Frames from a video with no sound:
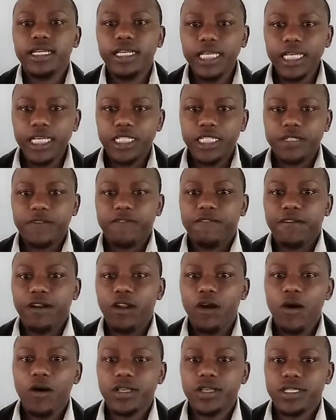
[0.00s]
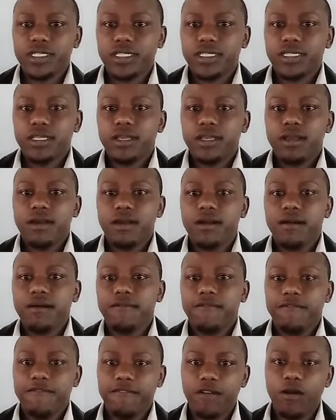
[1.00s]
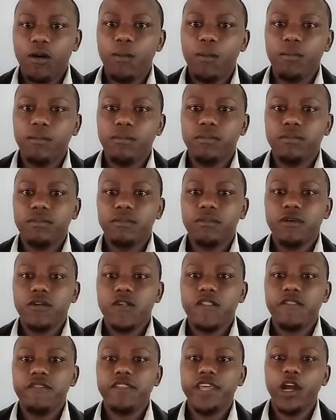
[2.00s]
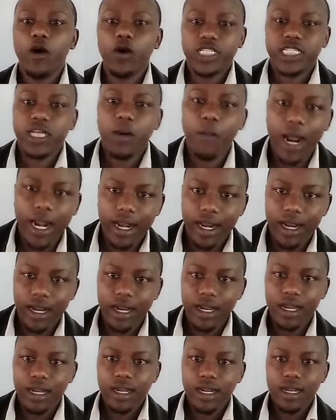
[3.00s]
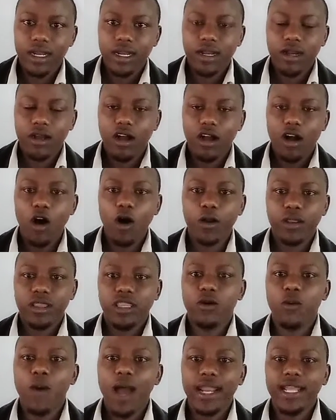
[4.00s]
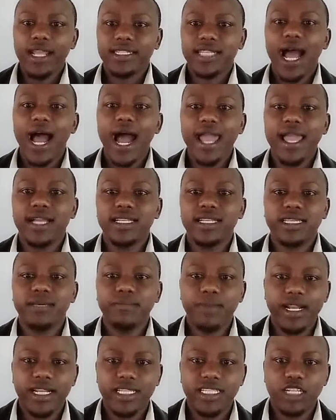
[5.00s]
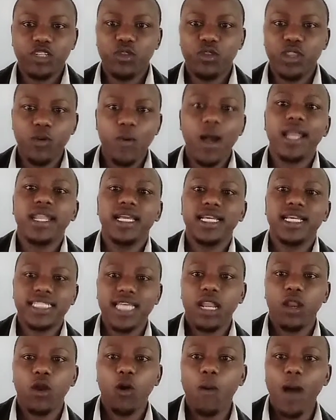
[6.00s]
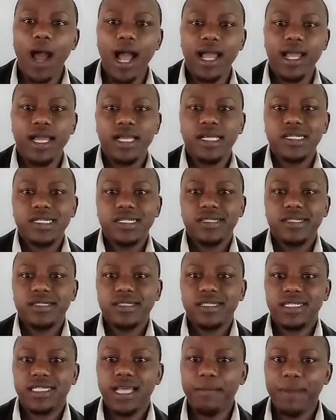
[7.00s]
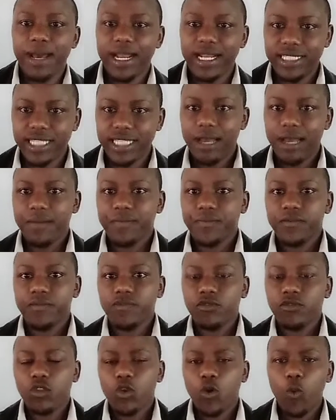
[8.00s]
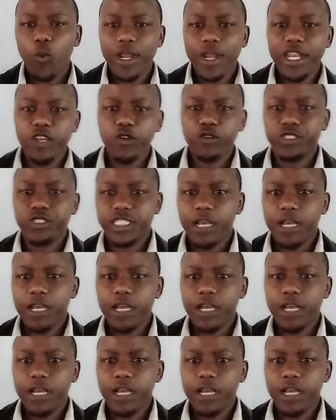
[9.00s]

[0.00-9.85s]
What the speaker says: it flows from the hotter one, or the one at a higher temperature, to the one at a lower temperature. When you step